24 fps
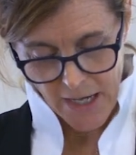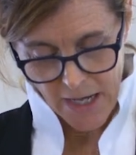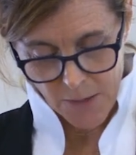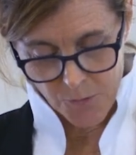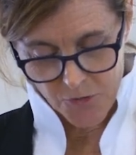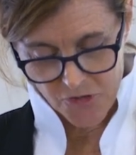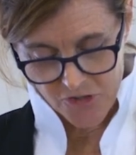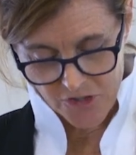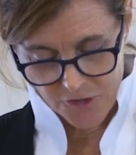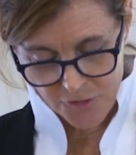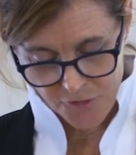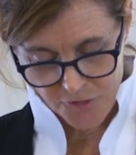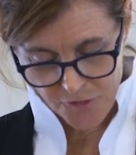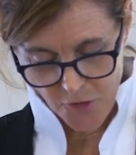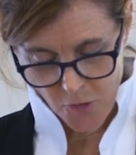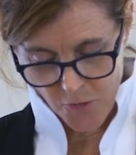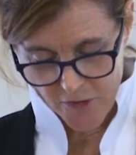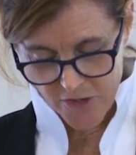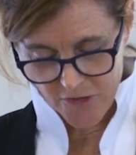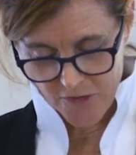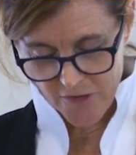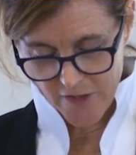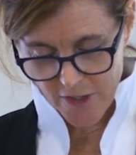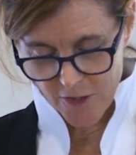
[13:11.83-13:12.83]
I will shift
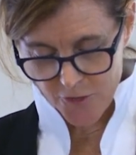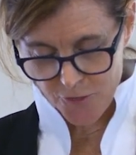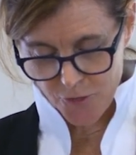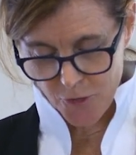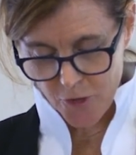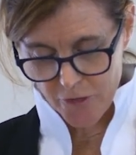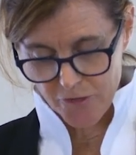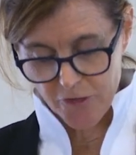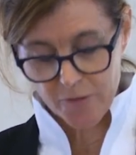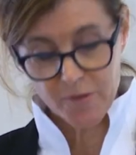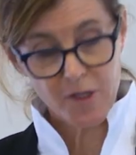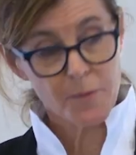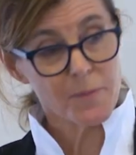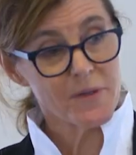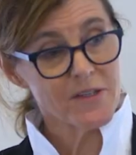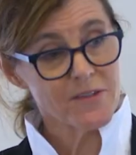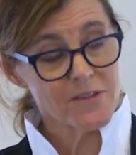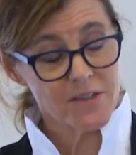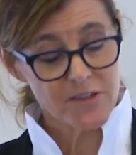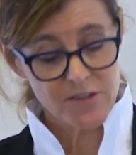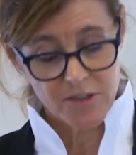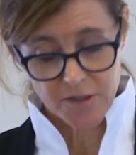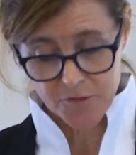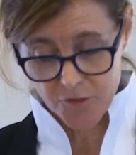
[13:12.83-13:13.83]
focus, therefore, from the
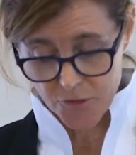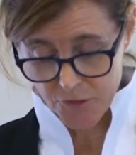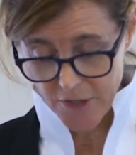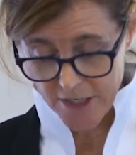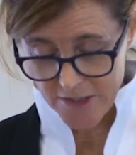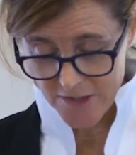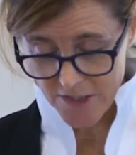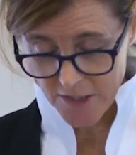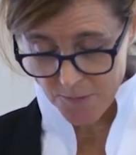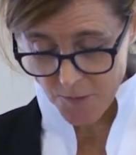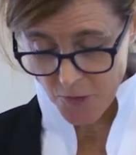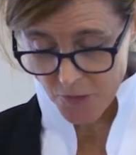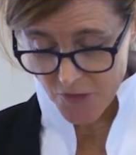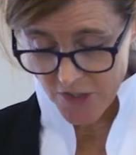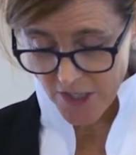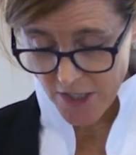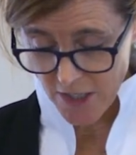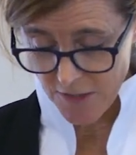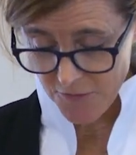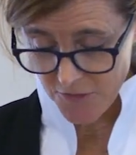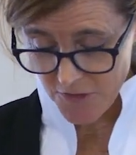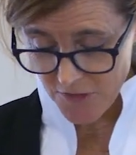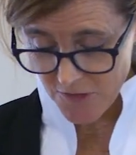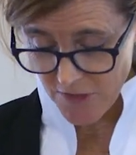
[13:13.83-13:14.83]
business of tracing
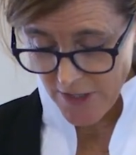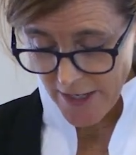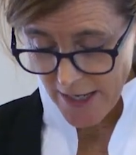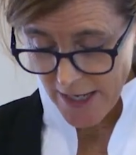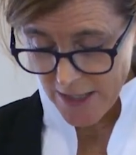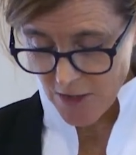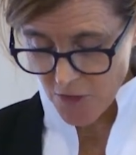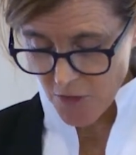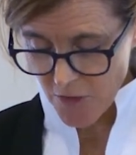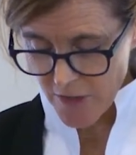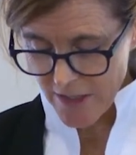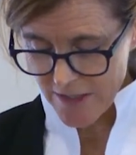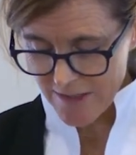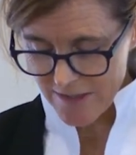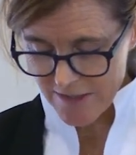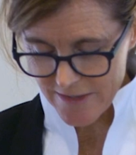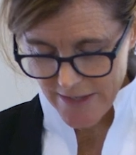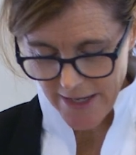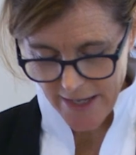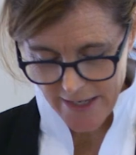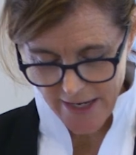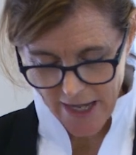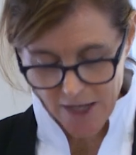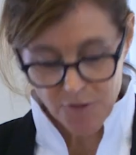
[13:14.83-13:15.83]
motifs and look
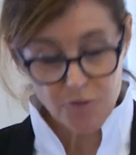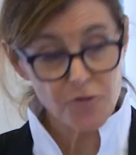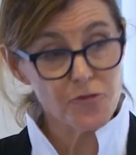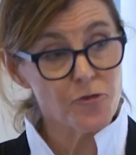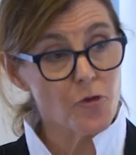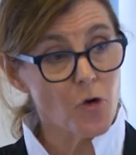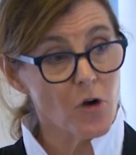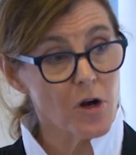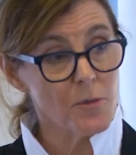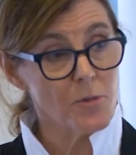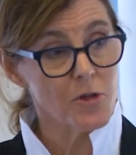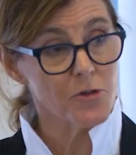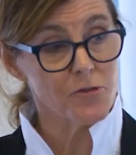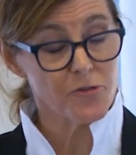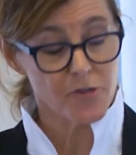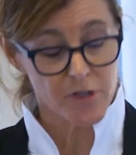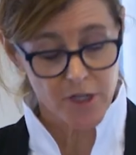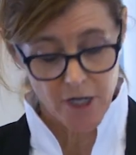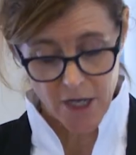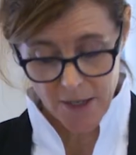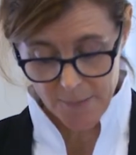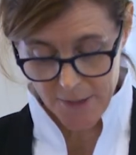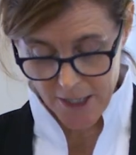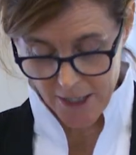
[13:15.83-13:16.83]
instead at formal
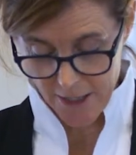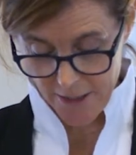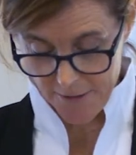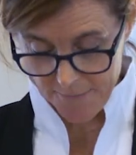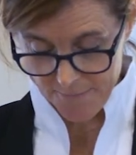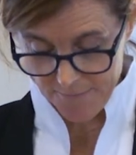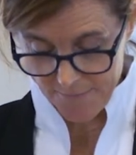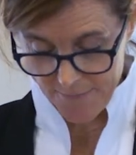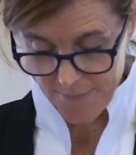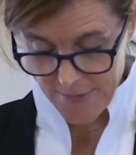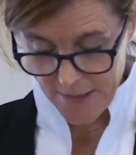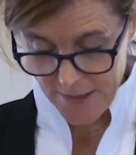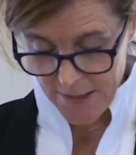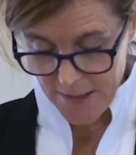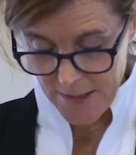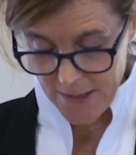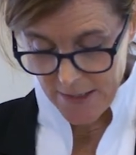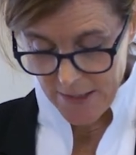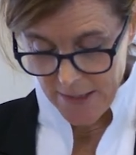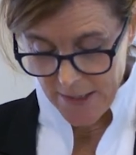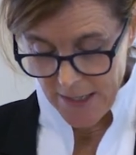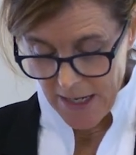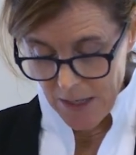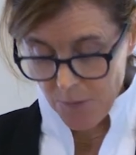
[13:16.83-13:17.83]
phenomena.
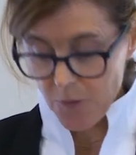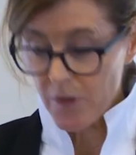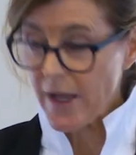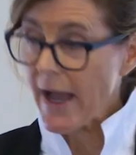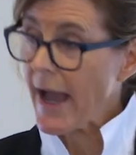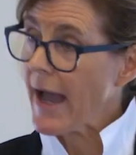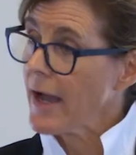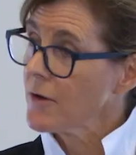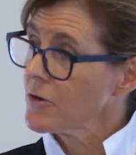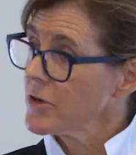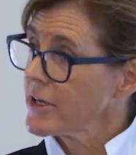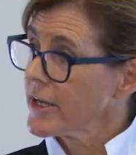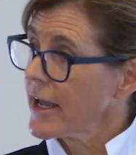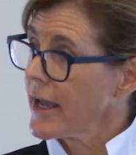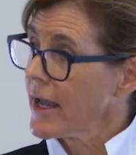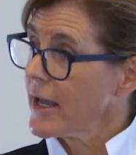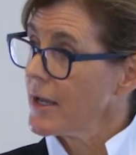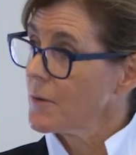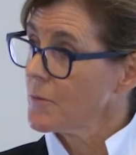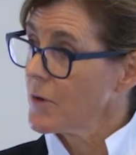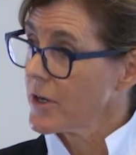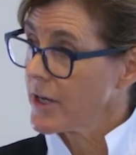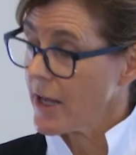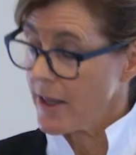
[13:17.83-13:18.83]
I will
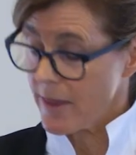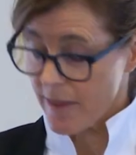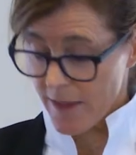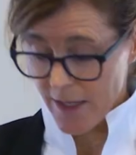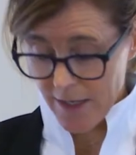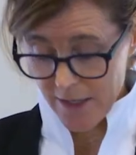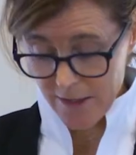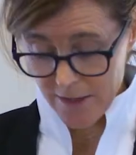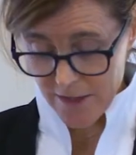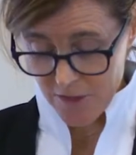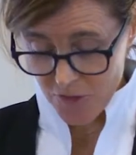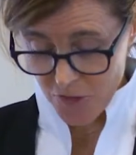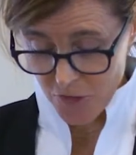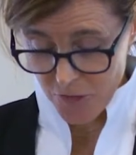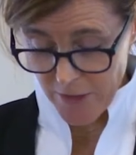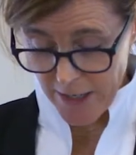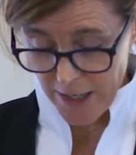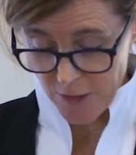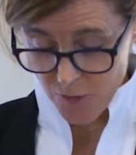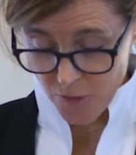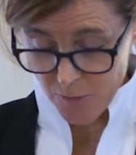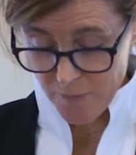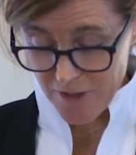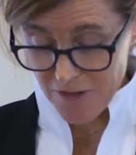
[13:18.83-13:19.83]
aggregate what I think in this
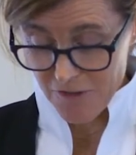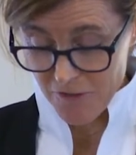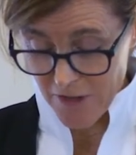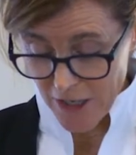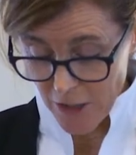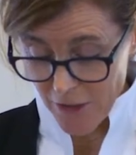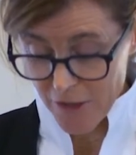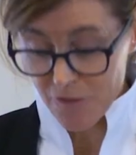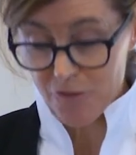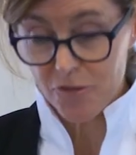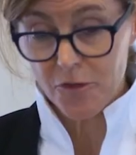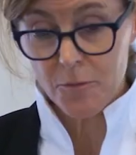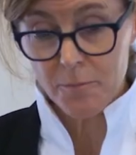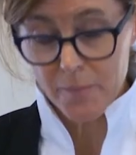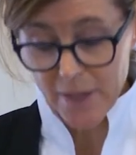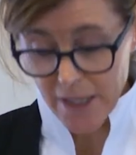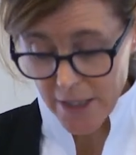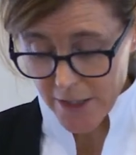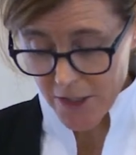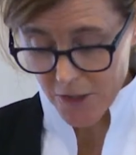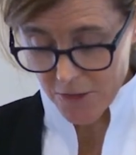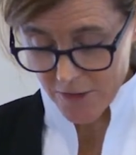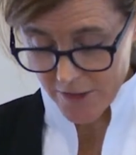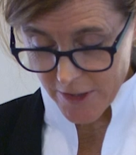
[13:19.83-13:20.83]
crowd will be very
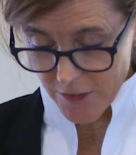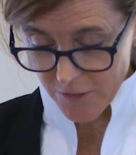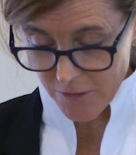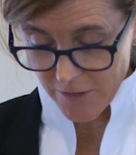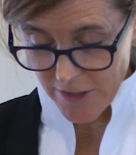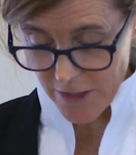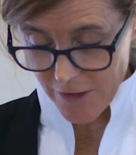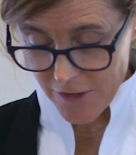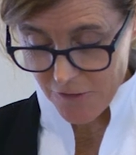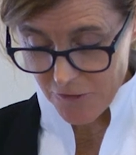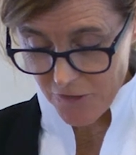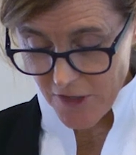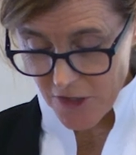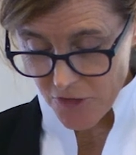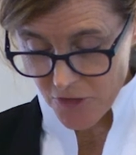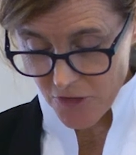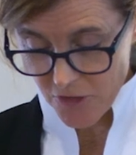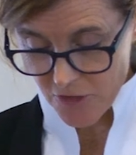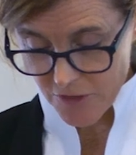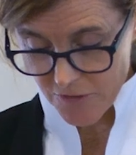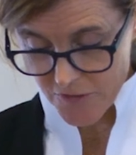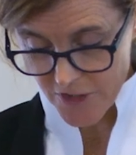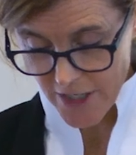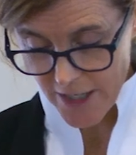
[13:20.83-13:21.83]
familiar literary
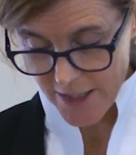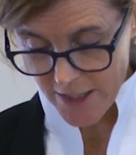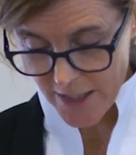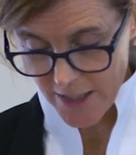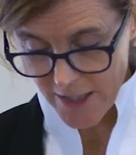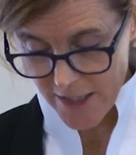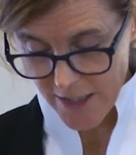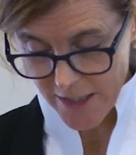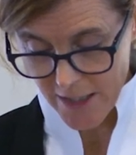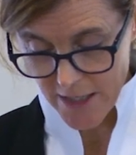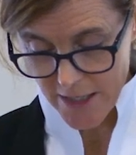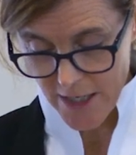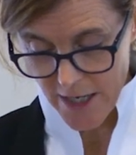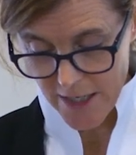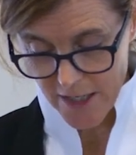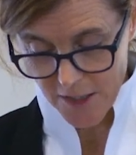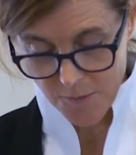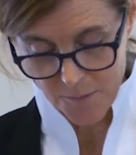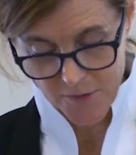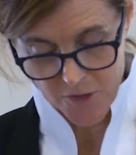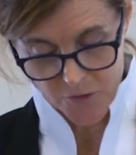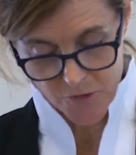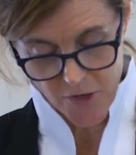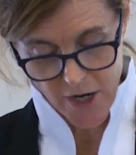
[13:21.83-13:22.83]
features of Tannaitic
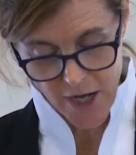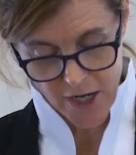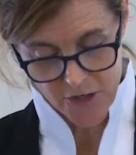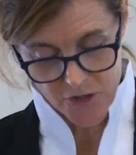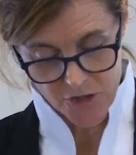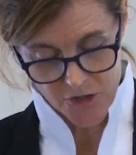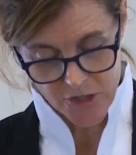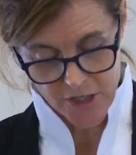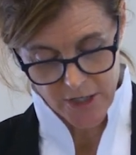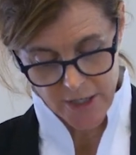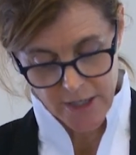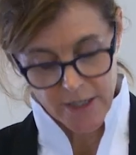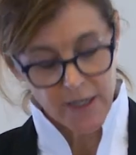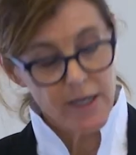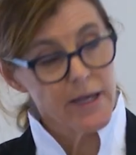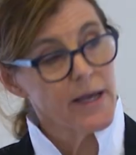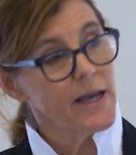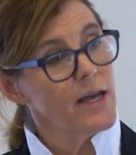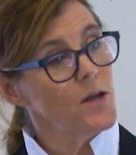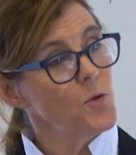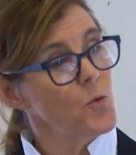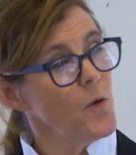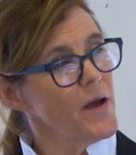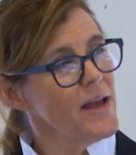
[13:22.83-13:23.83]
Agadic Midrash
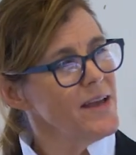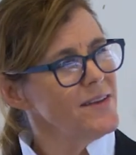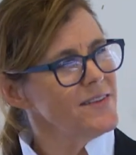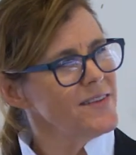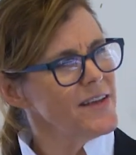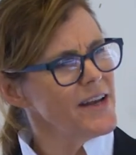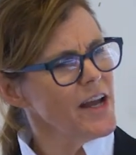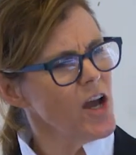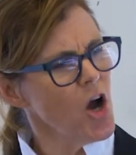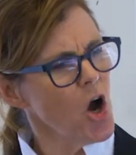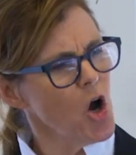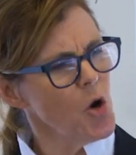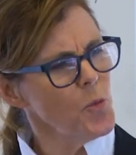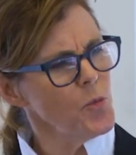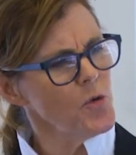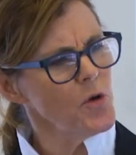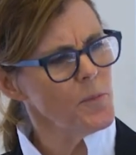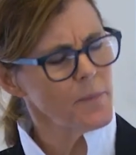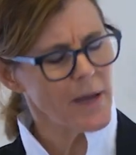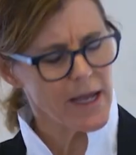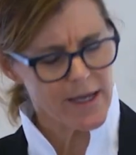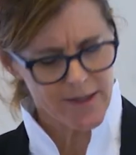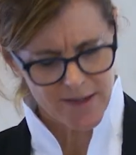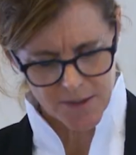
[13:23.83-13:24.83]
in ways that I hope
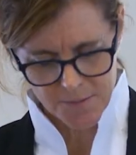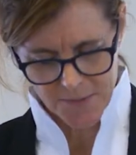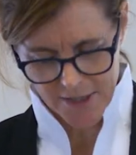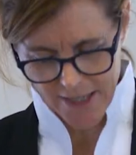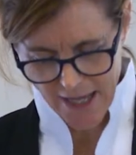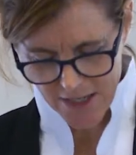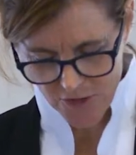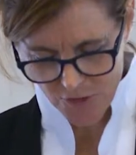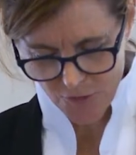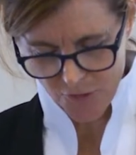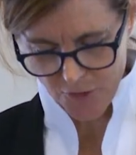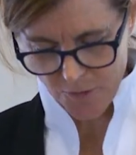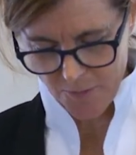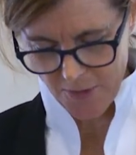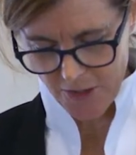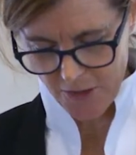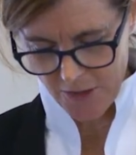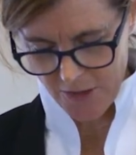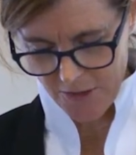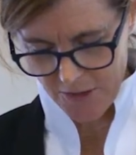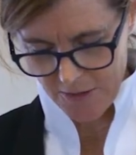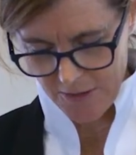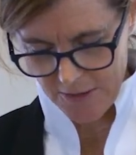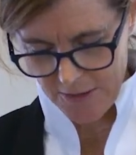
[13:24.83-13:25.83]
will make them less
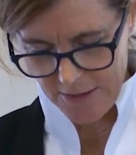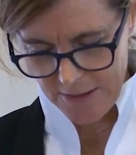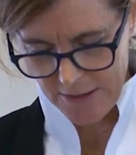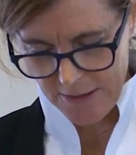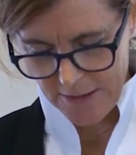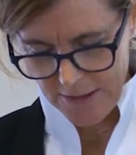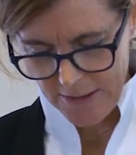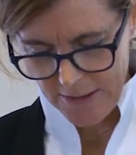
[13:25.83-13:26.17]
familiar,